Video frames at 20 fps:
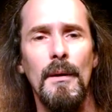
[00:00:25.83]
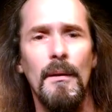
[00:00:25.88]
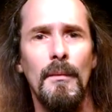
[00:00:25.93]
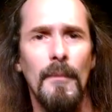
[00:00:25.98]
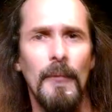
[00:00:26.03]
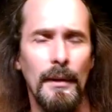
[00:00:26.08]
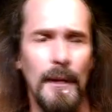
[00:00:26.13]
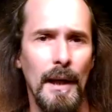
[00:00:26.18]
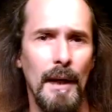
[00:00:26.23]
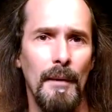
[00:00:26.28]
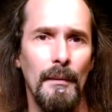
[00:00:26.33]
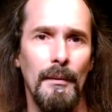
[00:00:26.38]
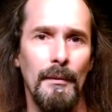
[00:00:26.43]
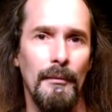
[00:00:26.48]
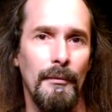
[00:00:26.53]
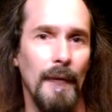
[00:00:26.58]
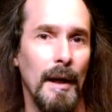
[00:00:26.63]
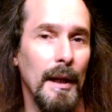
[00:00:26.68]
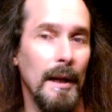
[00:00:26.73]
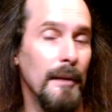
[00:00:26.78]
Well, that one
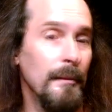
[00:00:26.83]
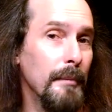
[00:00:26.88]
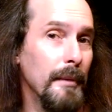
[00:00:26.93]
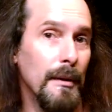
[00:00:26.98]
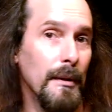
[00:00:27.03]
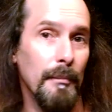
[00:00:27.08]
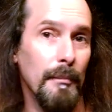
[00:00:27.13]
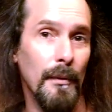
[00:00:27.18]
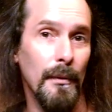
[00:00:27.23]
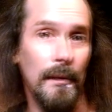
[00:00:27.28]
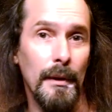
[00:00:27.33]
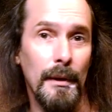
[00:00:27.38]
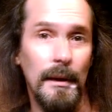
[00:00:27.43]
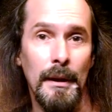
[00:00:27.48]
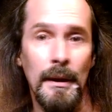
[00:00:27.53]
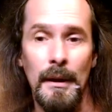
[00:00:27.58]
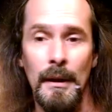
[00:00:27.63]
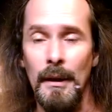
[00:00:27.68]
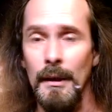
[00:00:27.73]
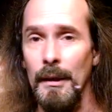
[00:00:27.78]
finally bit the bullet.
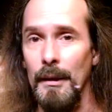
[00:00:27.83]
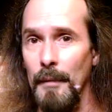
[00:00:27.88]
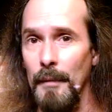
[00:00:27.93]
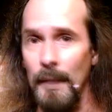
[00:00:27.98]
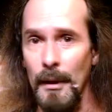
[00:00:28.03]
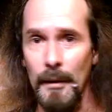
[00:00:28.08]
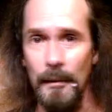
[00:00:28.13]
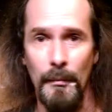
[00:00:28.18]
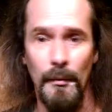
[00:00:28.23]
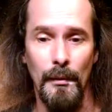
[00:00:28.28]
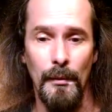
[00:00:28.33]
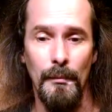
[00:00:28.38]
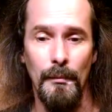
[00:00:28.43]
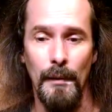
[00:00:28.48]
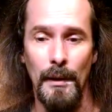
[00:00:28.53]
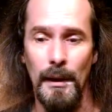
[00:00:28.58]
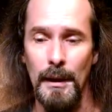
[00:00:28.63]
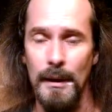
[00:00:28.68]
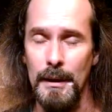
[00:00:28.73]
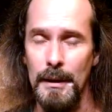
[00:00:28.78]
The
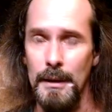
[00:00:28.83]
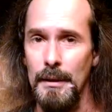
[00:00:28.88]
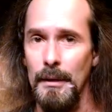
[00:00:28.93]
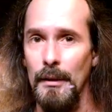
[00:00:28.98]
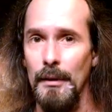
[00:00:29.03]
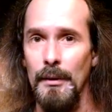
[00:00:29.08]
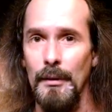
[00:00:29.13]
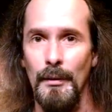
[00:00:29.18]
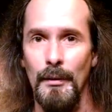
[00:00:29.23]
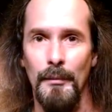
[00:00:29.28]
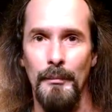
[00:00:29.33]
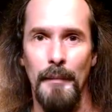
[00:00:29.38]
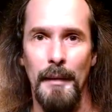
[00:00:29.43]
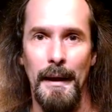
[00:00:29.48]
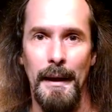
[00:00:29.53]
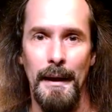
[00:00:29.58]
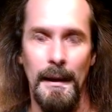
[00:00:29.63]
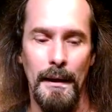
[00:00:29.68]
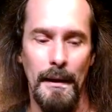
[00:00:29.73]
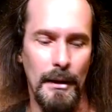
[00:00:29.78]
motherboard started going
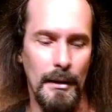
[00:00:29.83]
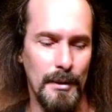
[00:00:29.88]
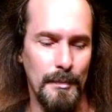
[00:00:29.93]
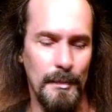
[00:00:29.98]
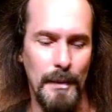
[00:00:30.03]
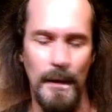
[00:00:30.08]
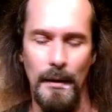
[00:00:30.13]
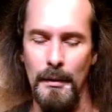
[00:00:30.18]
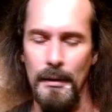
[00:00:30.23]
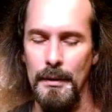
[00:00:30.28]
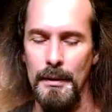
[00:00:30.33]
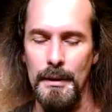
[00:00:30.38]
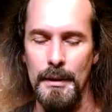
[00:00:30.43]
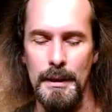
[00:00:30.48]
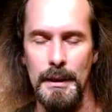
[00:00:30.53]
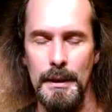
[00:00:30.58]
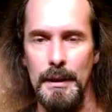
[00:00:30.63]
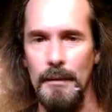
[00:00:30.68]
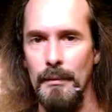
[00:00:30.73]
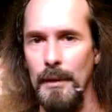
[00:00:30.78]
bad. I lost power to the
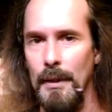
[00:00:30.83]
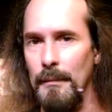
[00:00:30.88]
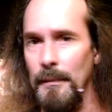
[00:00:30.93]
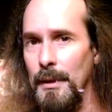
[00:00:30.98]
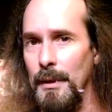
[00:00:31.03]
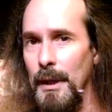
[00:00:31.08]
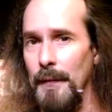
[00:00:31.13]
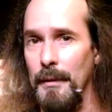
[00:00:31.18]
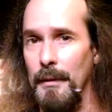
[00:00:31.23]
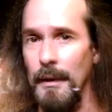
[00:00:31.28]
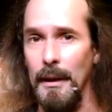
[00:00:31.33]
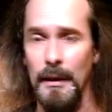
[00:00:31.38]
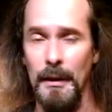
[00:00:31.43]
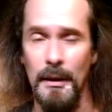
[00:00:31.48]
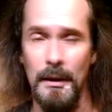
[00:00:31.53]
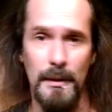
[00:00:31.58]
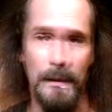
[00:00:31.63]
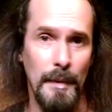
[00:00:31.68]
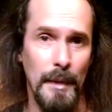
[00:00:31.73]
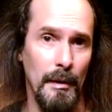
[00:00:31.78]
CD-ROM drive, then I
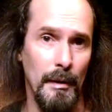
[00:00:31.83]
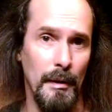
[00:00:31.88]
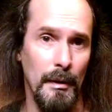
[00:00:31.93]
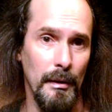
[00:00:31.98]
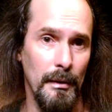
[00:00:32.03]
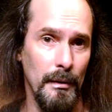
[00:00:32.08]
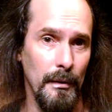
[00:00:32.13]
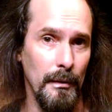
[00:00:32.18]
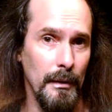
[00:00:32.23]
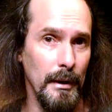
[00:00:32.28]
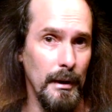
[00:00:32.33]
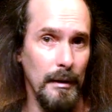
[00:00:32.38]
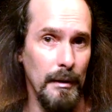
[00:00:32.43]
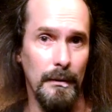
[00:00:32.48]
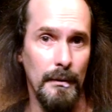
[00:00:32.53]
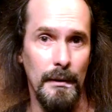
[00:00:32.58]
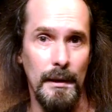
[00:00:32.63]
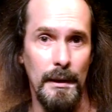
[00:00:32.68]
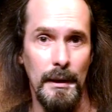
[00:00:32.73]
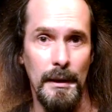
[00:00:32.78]
lost power to the
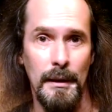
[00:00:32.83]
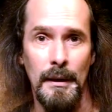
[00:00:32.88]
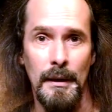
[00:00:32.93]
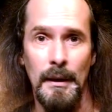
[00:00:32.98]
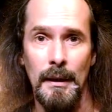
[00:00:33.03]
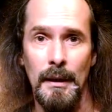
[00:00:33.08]
Ethernet